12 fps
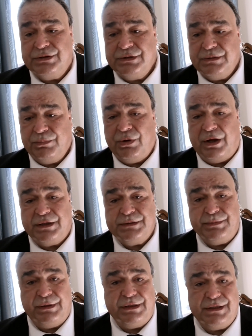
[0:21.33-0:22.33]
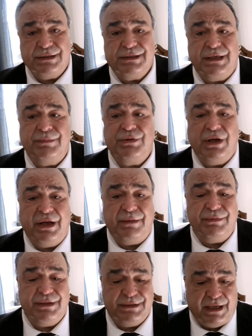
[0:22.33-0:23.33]
it's approximately the same time
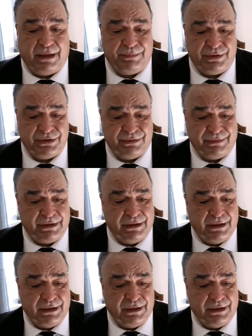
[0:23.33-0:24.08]
this happened to me.